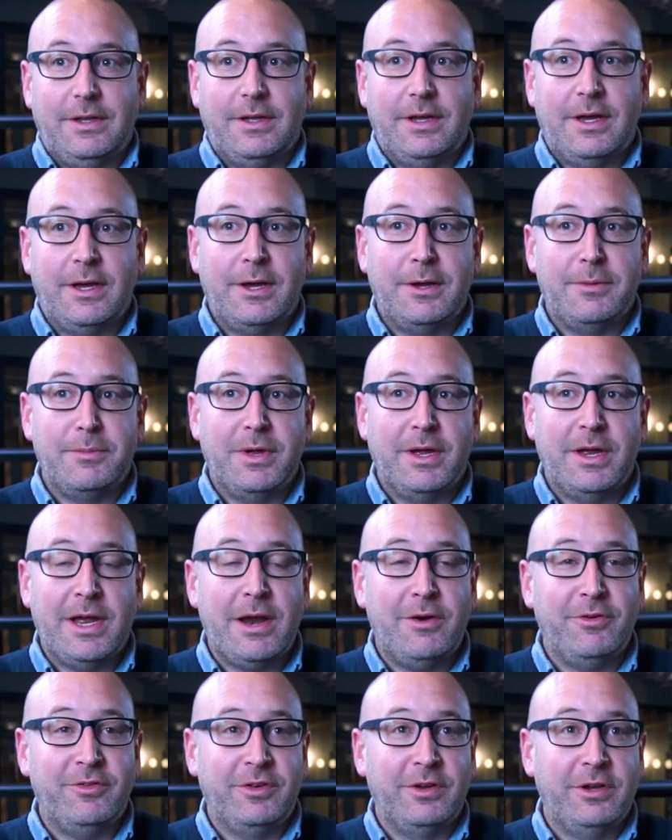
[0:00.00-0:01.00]

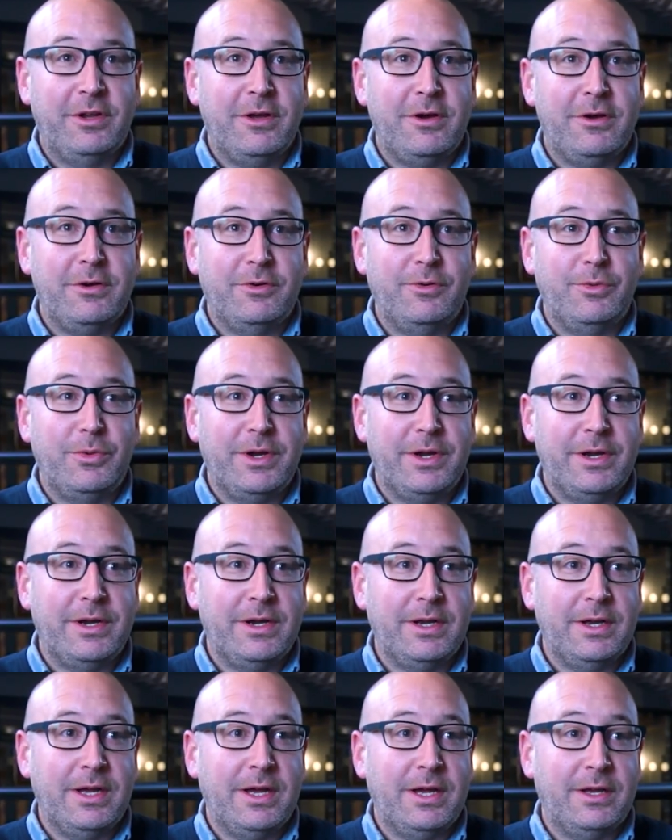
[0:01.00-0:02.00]
Harrison Clarke,
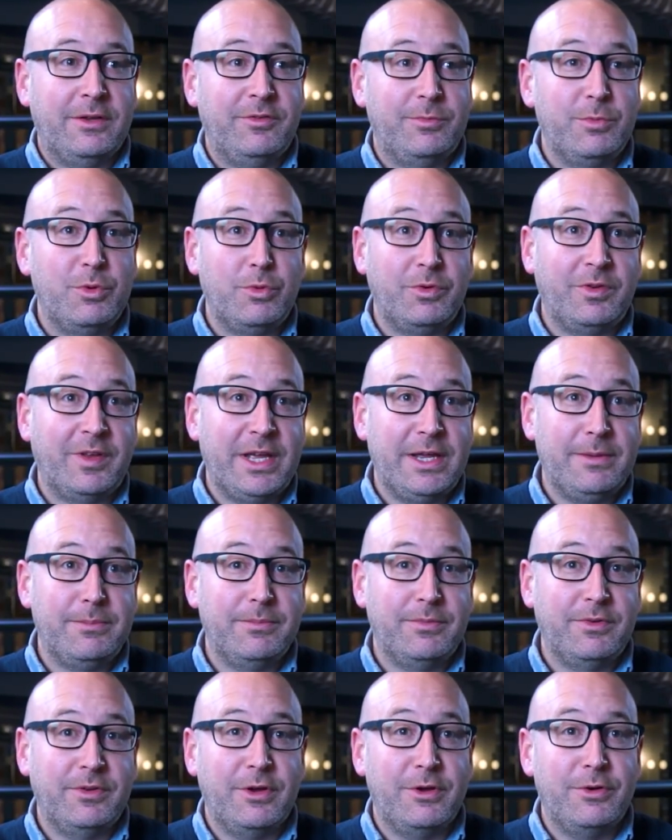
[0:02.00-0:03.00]
we're a small team,
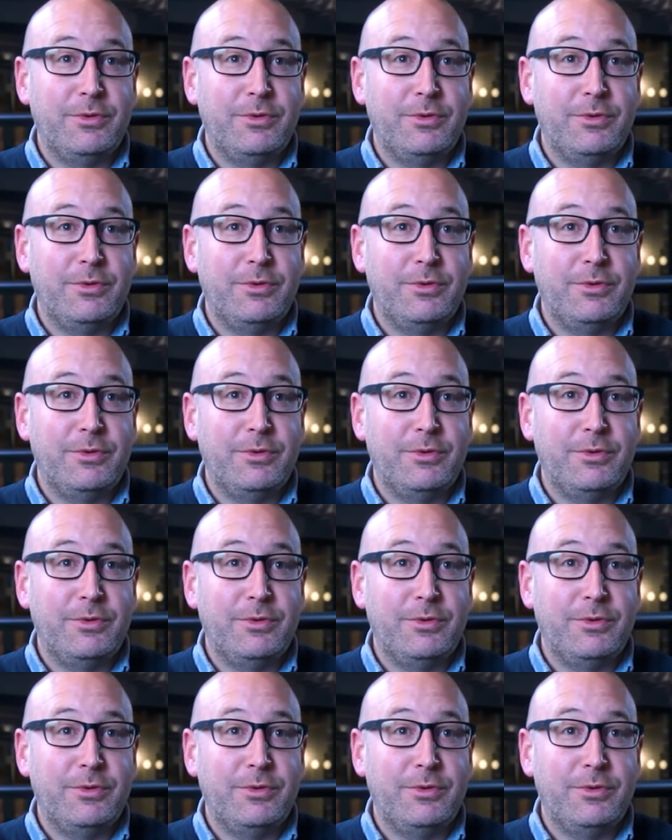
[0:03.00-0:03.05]
so